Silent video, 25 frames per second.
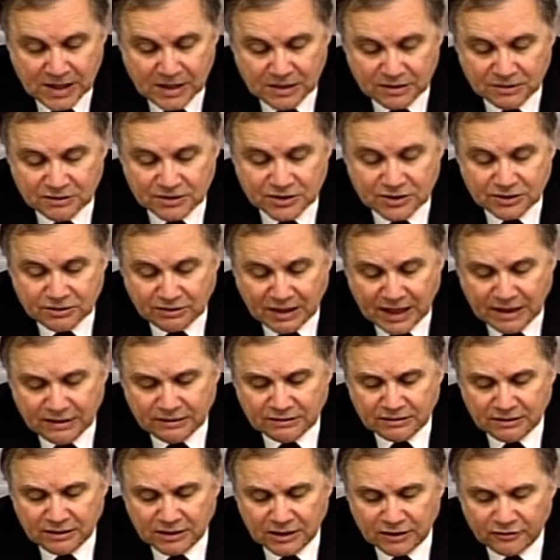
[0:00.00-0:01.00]
The
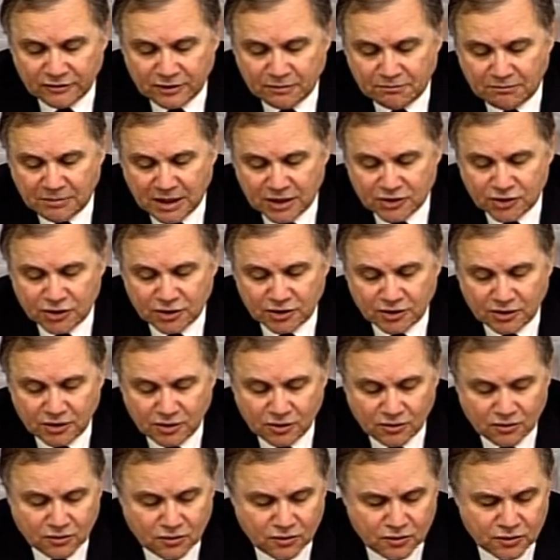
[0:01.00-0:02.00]
strengthening of the budgetary
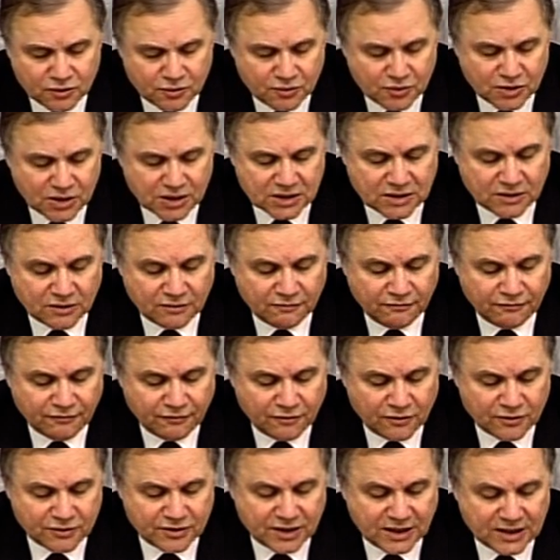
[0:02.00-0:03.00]
rules, which has
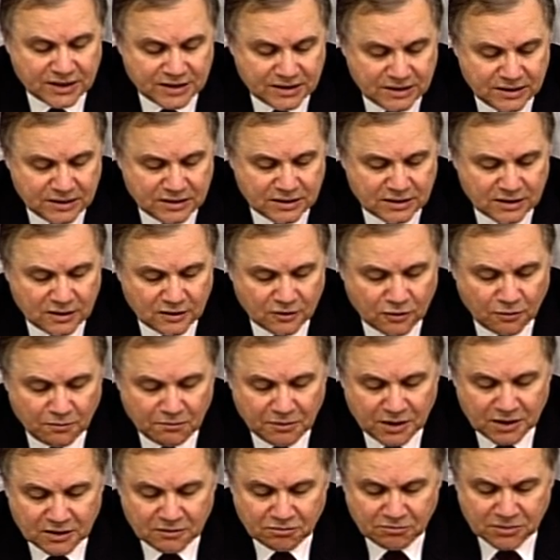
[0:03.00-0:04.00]
reinforced existing
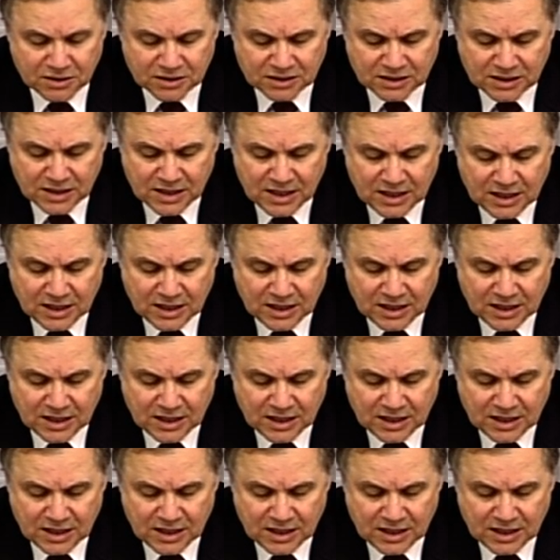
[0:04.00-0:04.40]
commitments